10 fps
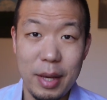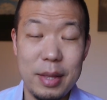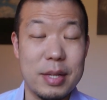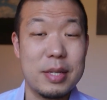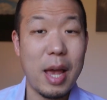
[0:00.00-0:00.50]
In
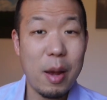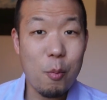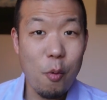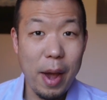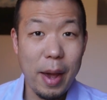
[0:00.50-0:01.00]
the same
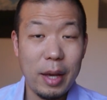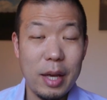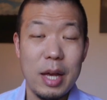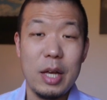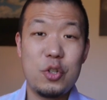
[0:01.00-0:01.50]
way,
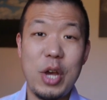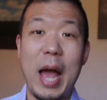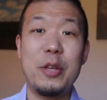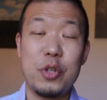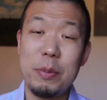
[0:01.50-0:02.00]

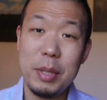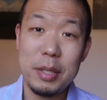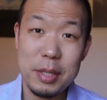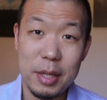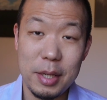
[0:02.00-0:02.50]

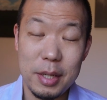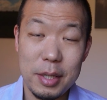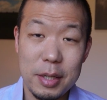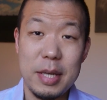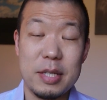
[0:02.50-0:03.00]
ChatGPT
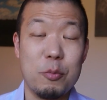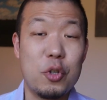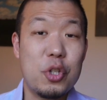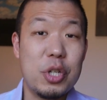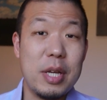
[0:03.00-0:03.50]
is a
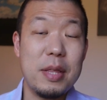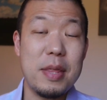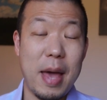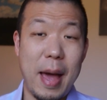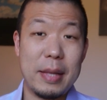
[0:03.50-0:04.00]
machine
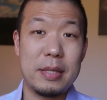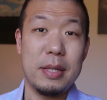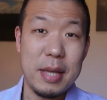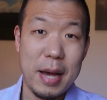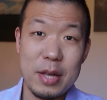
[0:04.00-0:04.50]
that
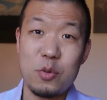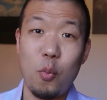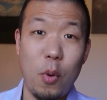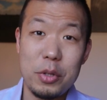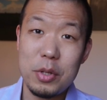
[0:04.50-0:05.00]
does
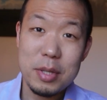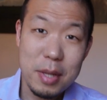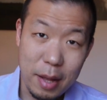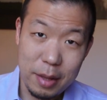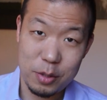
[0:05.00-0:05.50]
what you
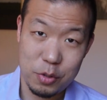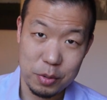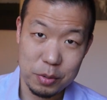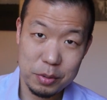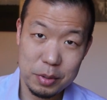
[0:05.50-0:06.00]
tell it
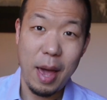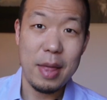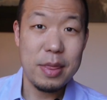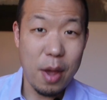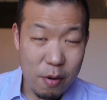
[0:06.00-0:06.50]
to,
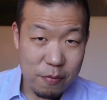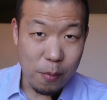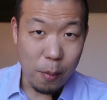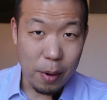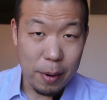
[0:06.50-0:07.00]
and
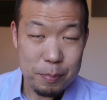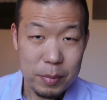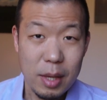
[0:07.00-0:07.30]
therefore,